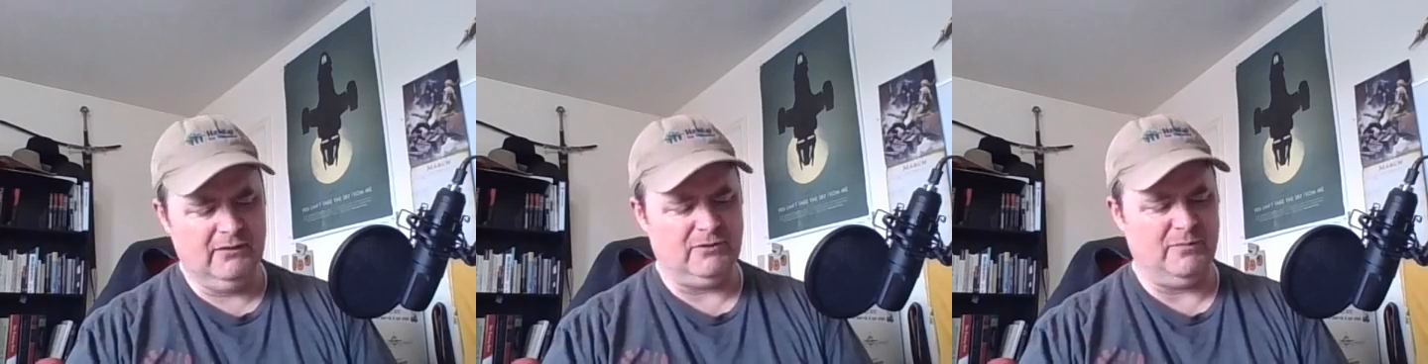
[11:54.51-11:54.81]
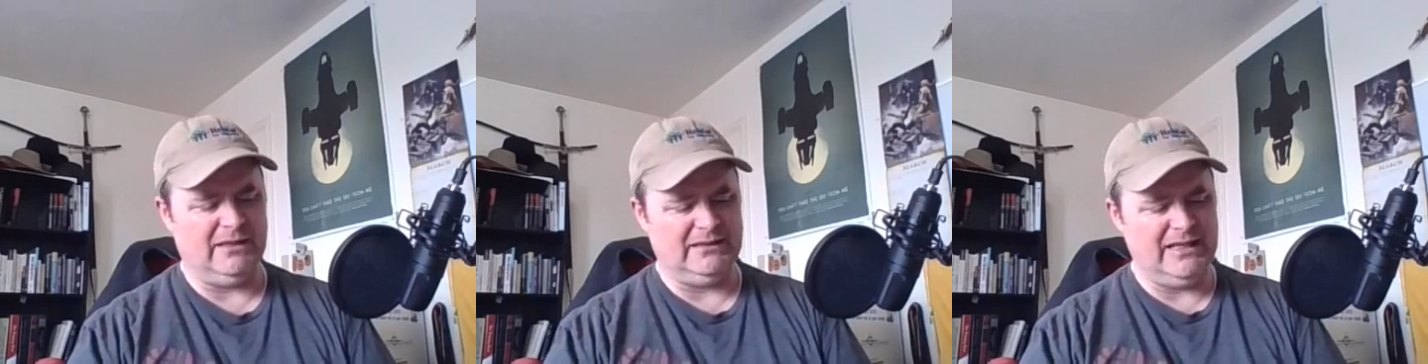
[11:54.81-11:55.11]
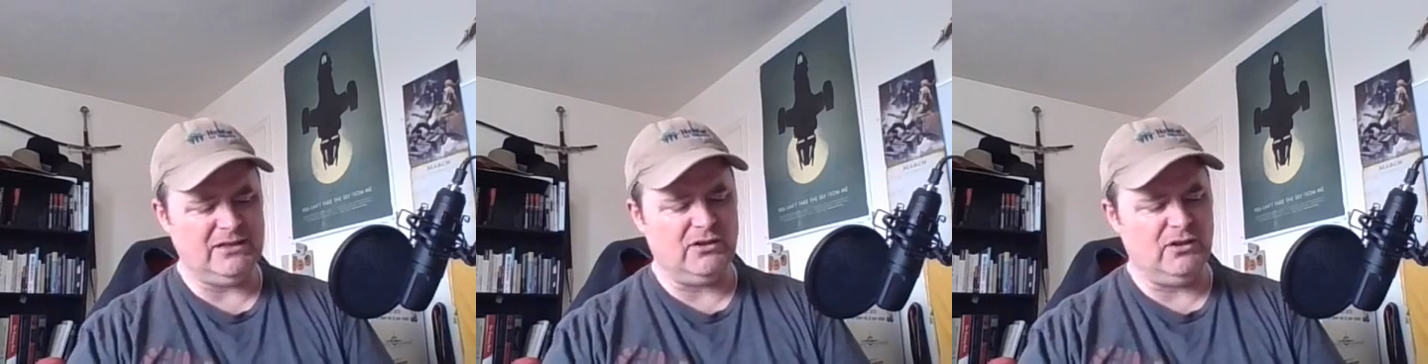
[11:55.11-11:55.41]
From at
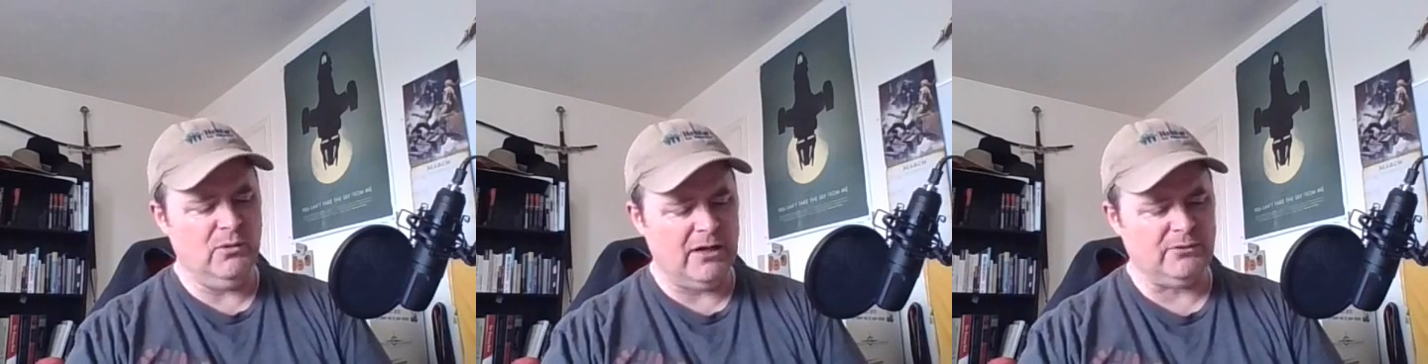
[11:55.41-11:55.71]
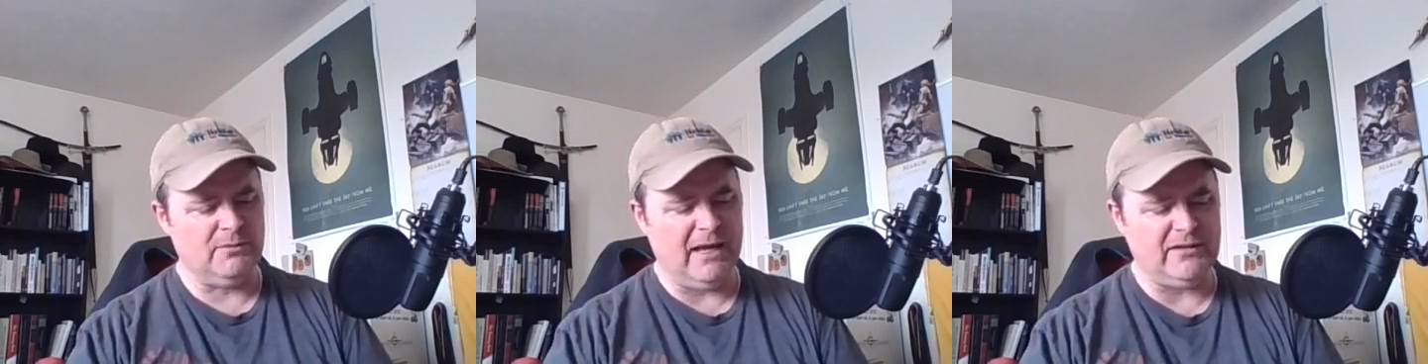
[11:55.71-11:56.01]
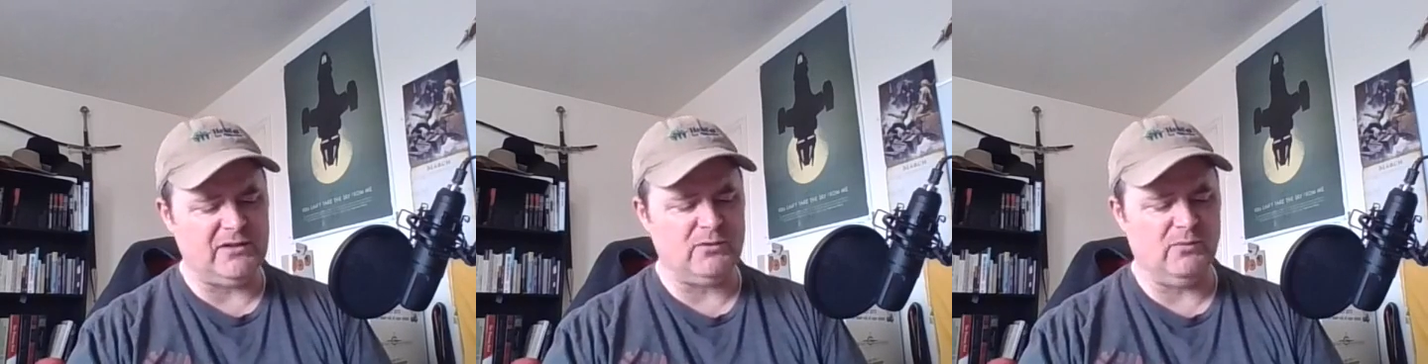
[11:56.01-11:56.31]
least 200
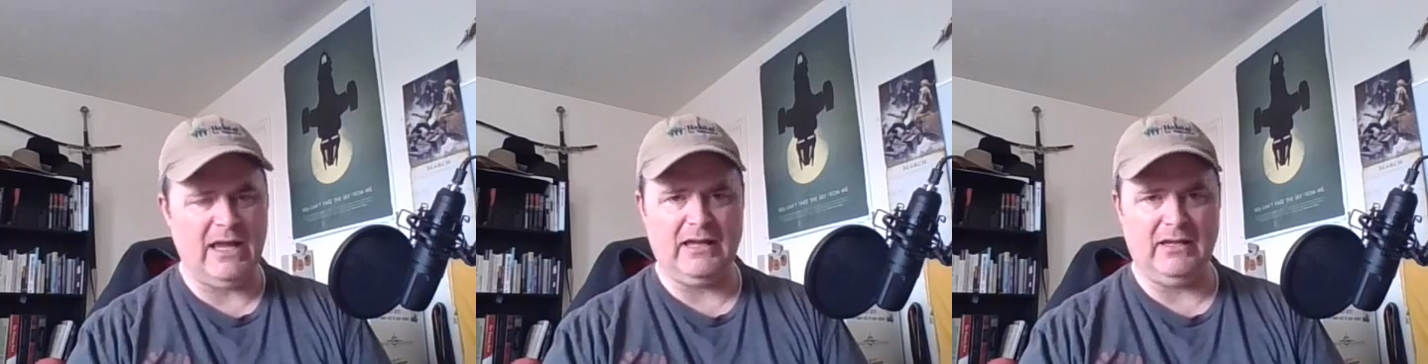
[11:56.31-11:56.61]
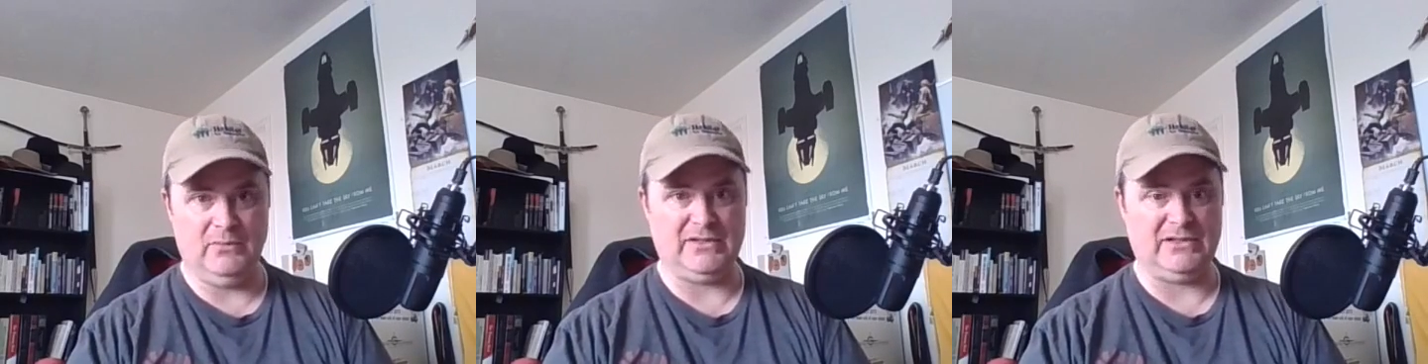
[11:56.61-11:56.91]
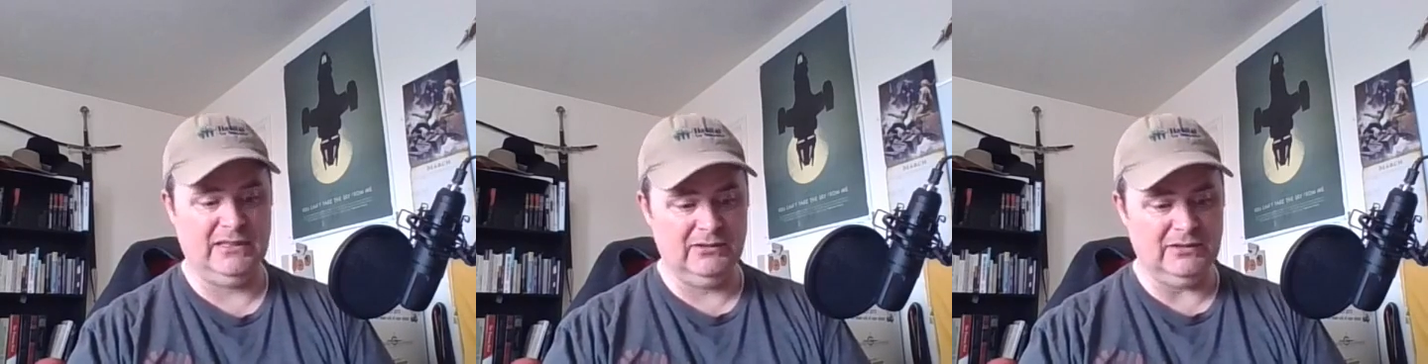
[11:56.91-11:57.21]
paces away, it was
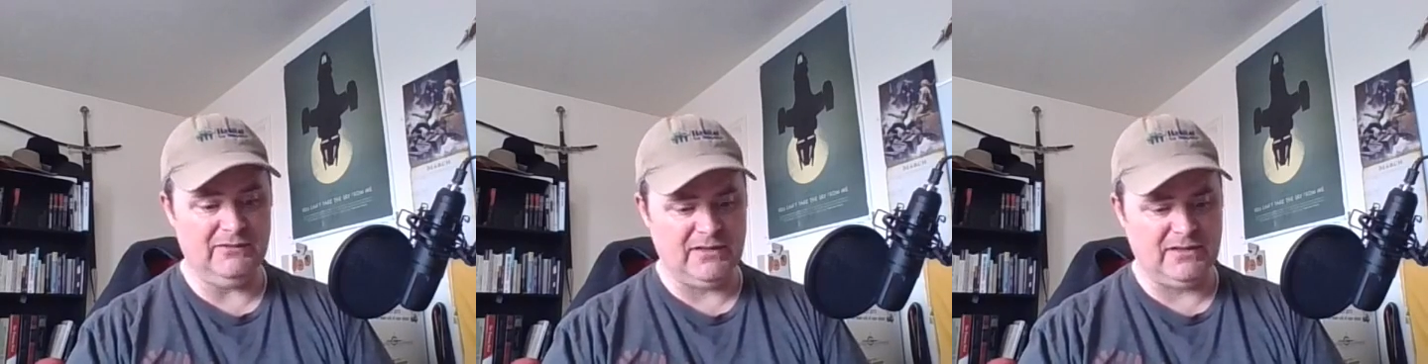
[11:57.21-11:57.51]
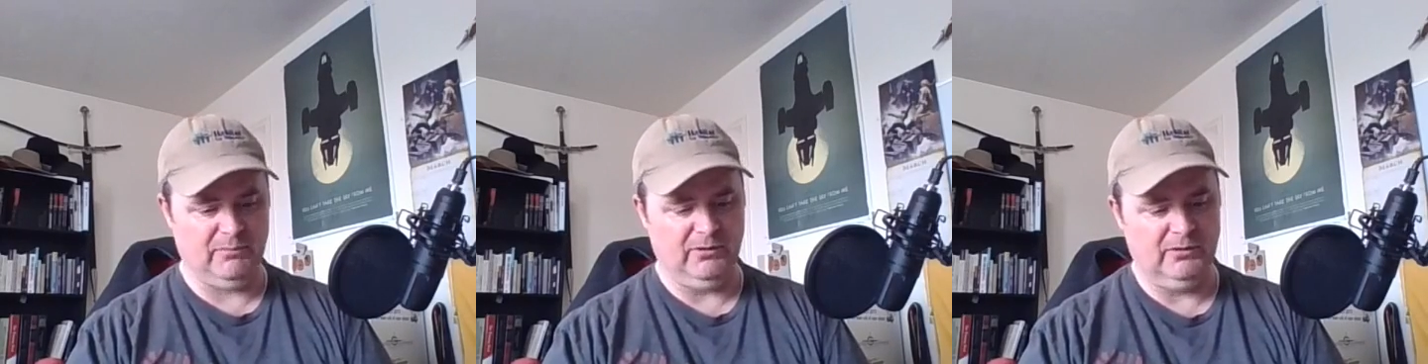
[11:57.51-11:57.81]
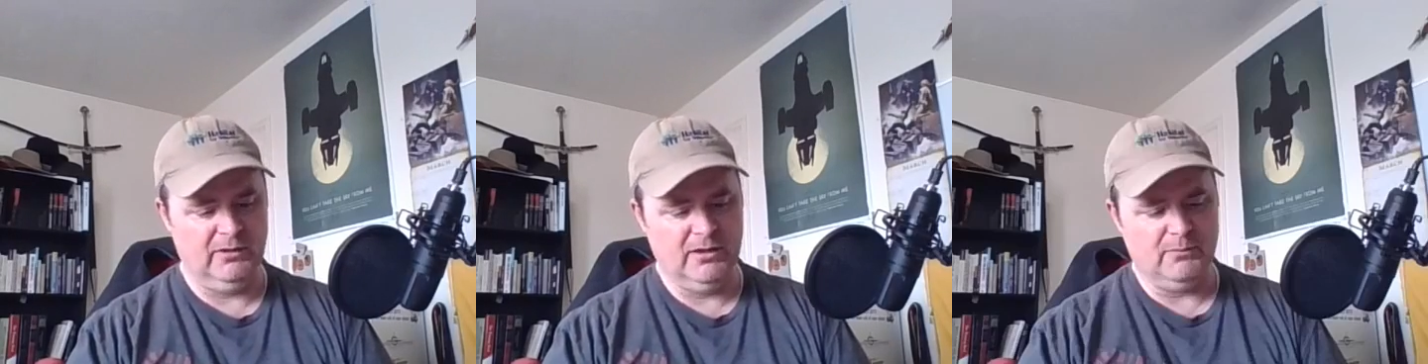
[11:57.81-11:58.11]
clearly
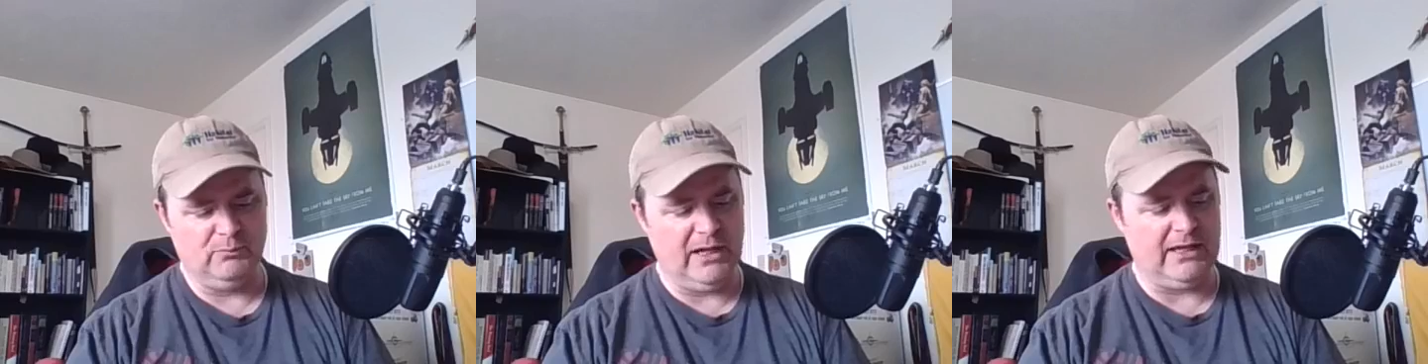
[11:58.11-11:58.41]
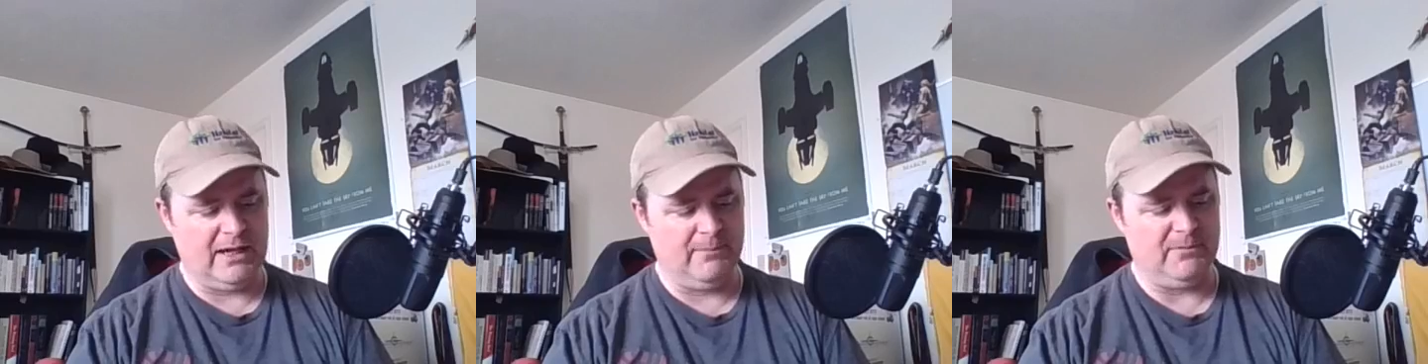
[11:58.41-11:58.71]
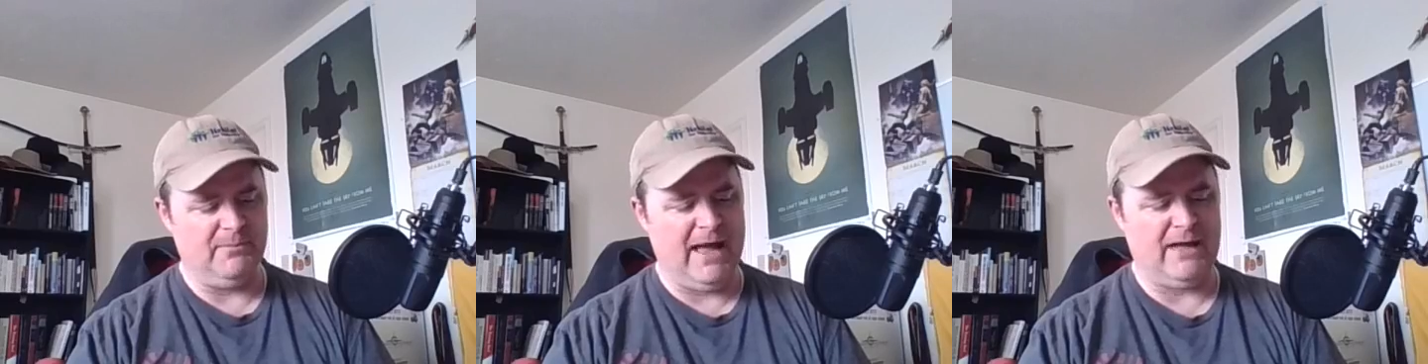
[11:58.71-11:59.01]
visible, breaking up
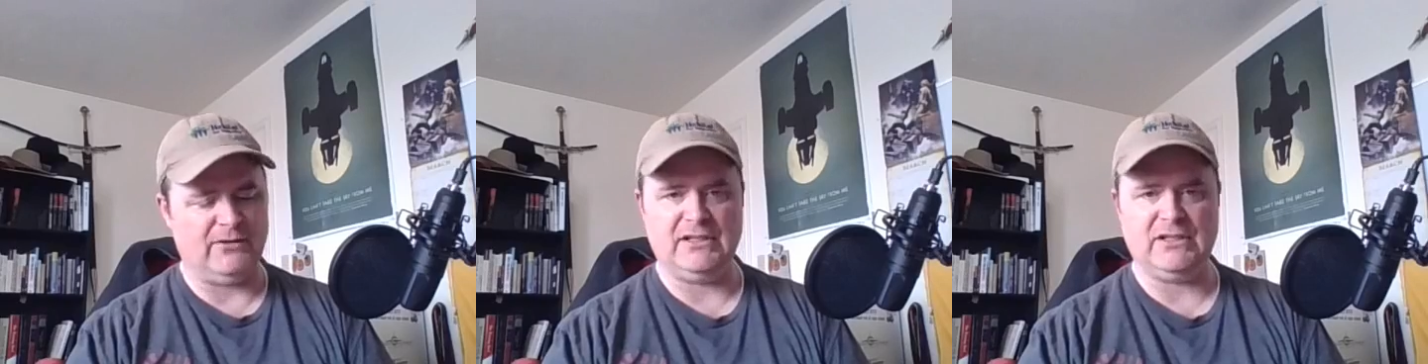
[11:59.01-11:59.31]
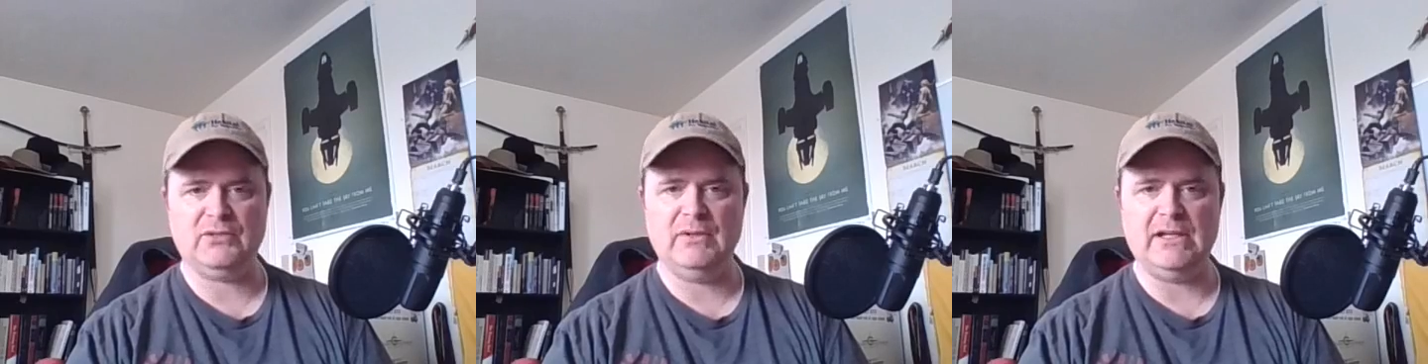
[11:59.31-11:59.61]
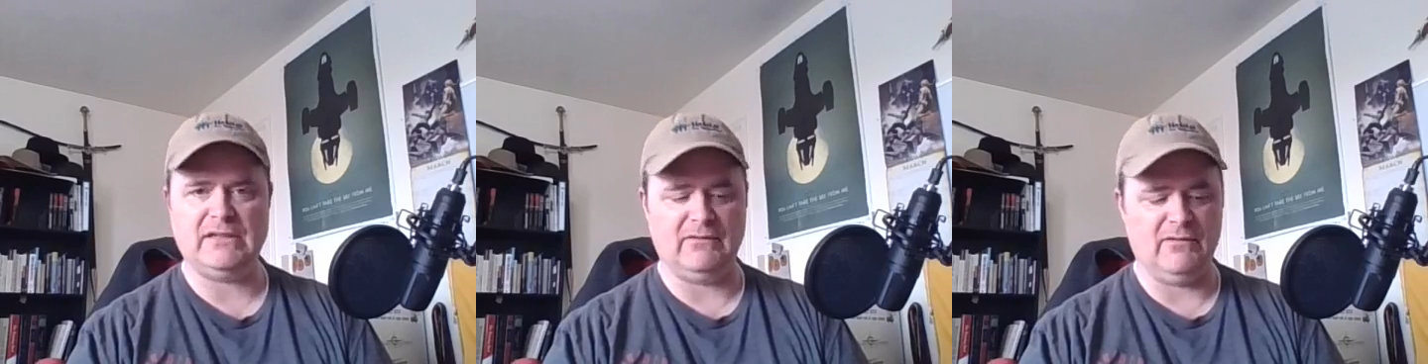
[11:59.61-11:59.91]
the patternless
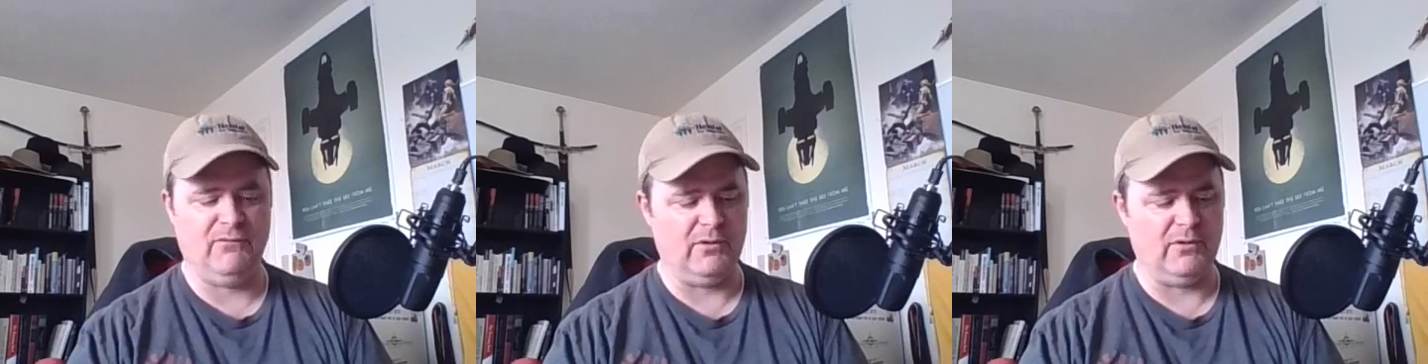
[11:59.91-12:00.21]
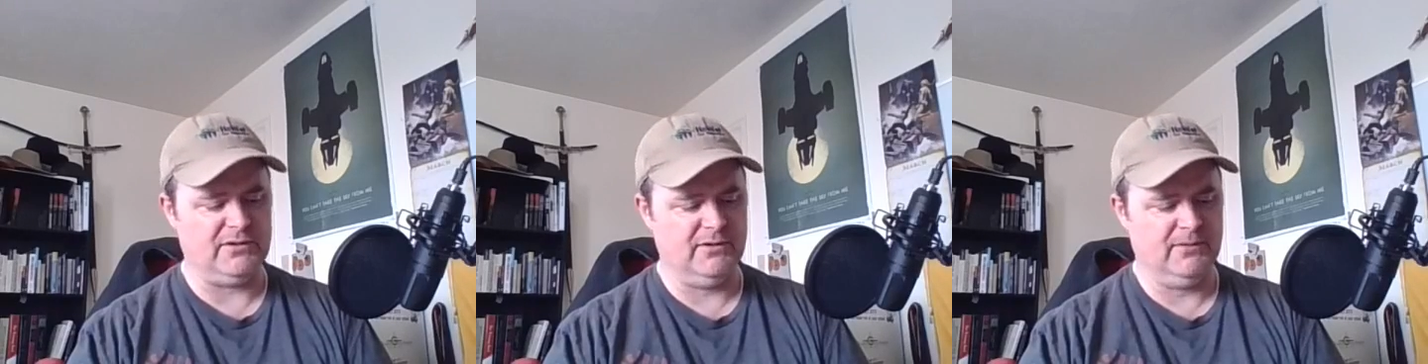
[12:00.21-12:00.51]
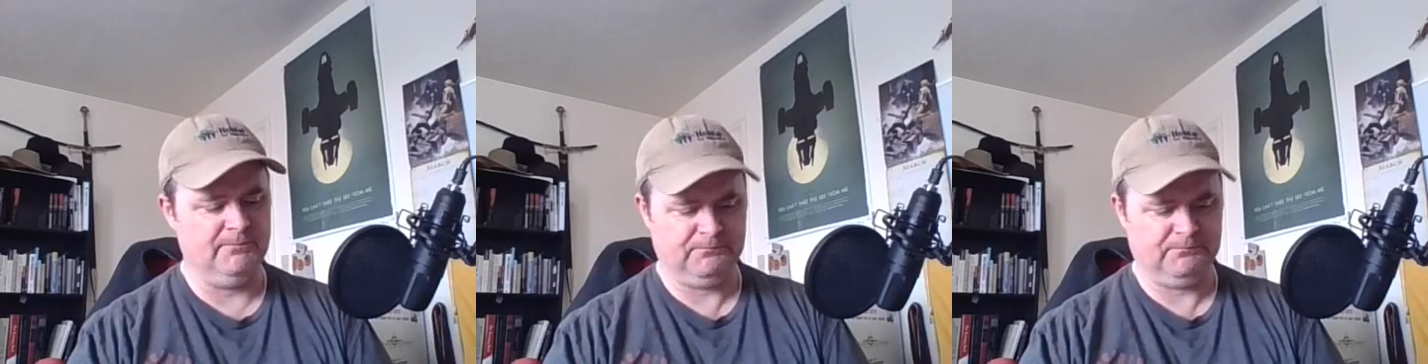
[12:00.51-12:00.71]
trees of the forest.